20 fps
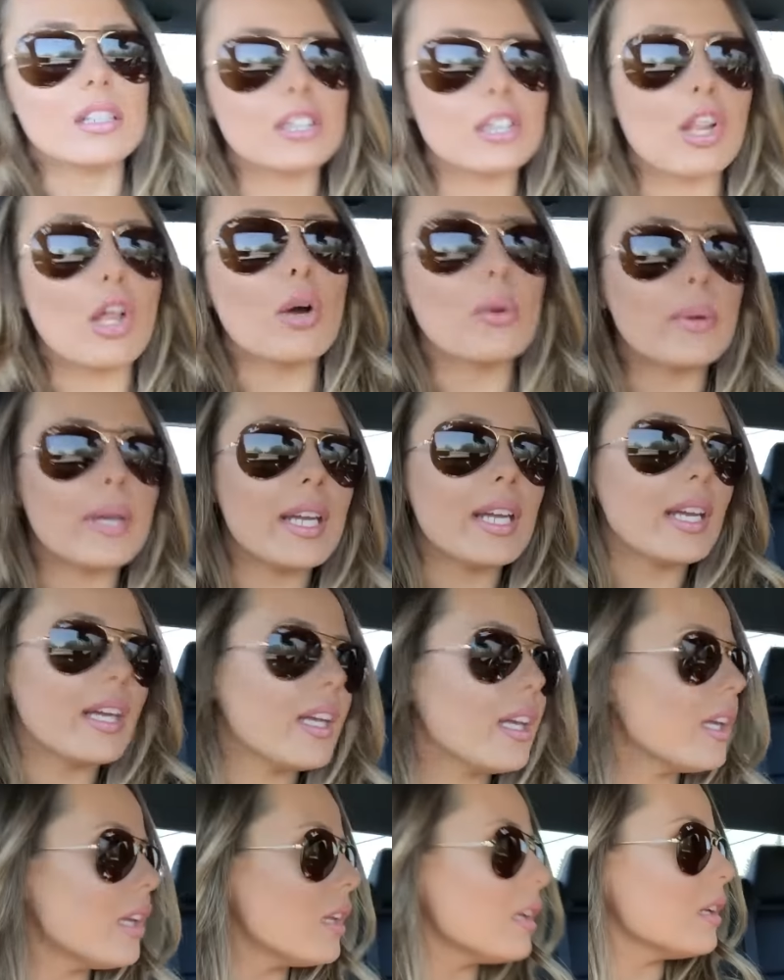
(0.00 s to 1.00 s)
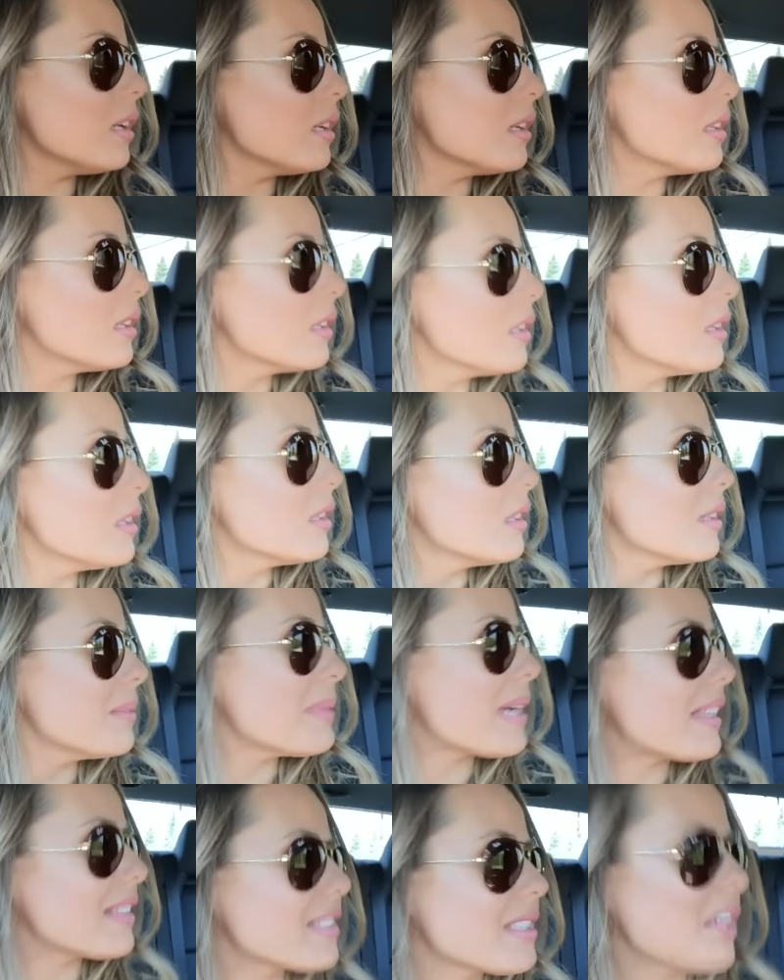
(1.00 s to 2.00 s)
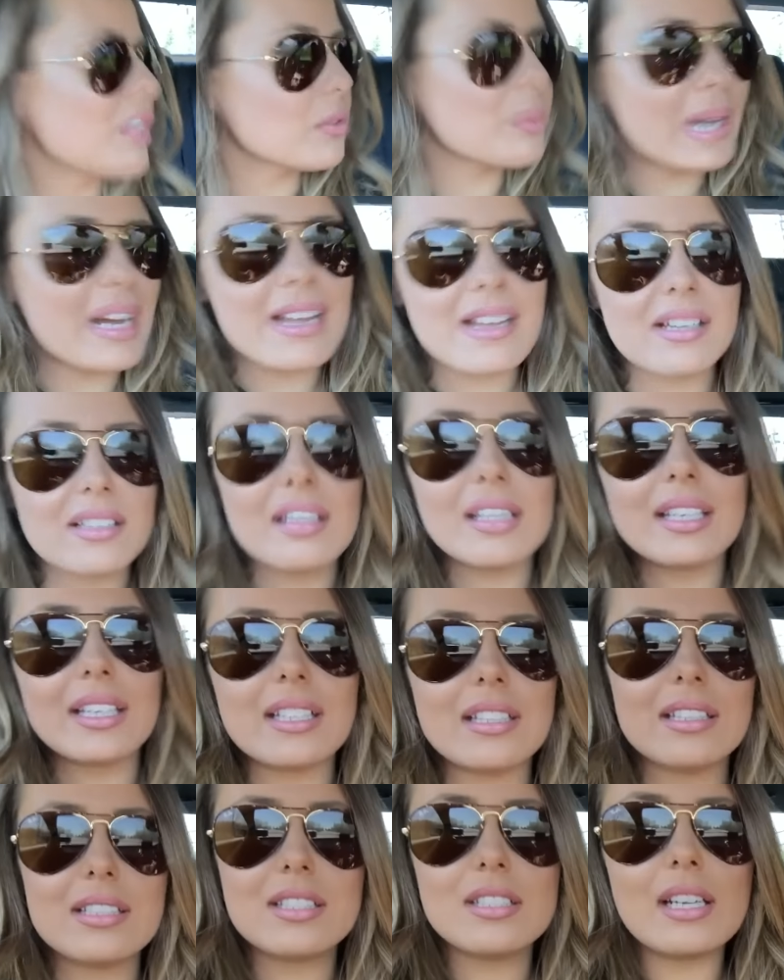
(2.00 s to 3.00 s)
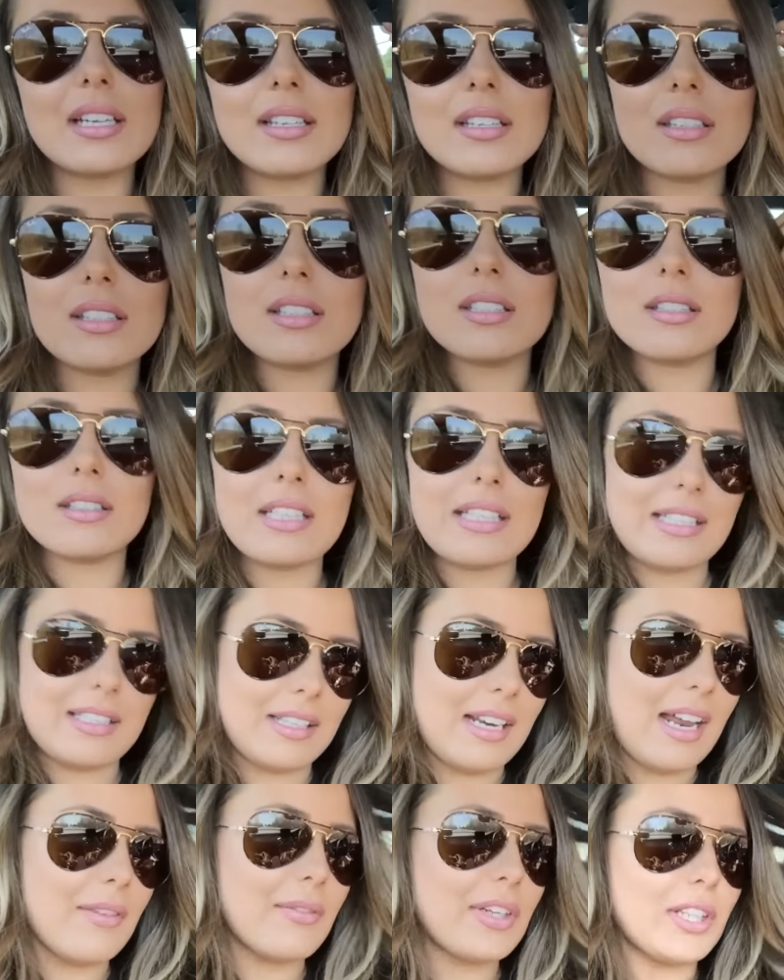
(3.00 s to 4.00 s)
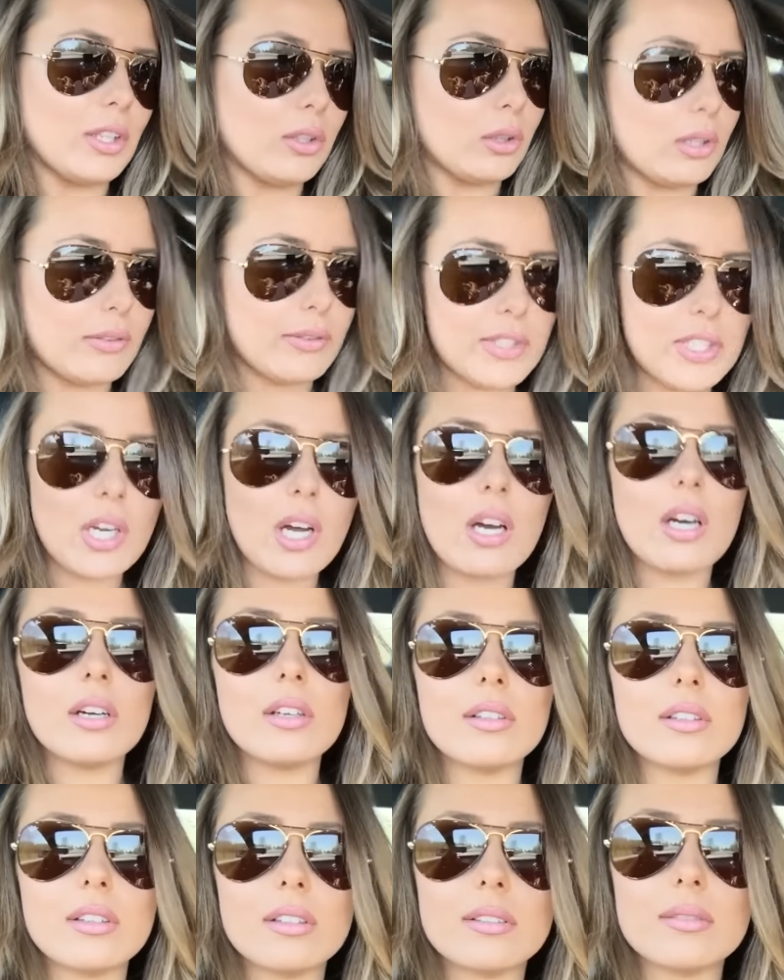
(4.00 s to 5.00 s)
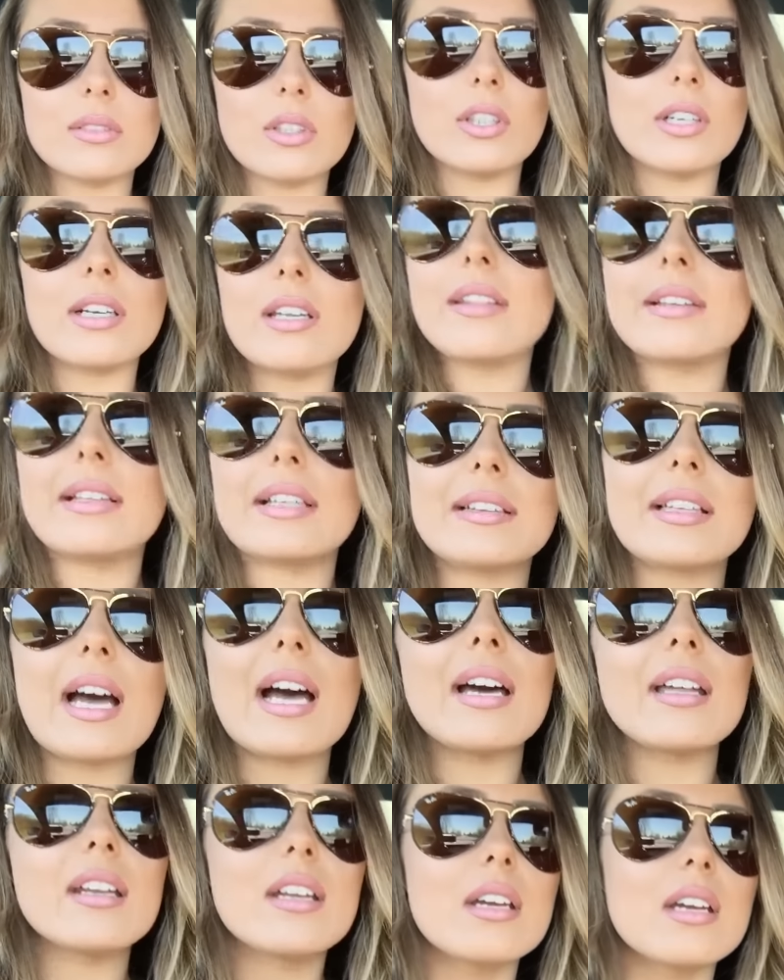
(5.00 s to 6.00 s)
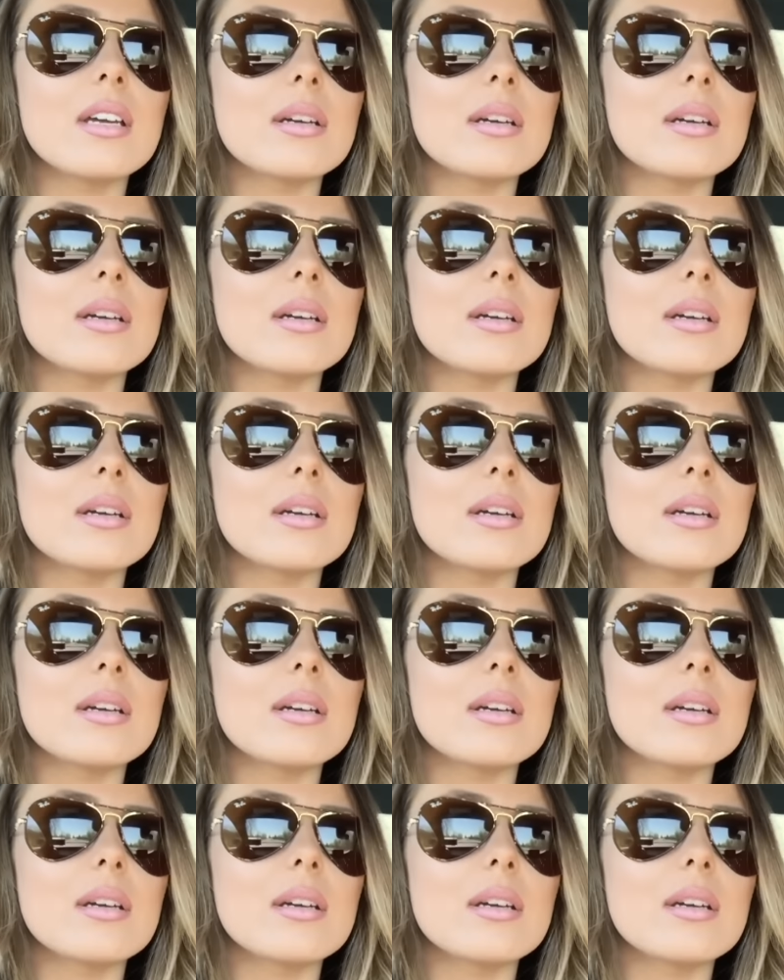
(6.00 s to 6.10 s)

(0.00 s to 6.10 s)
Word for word: Chloe Alexander Wang. Like it's not they didn't have like a Louis Vuitton or, or anything like that.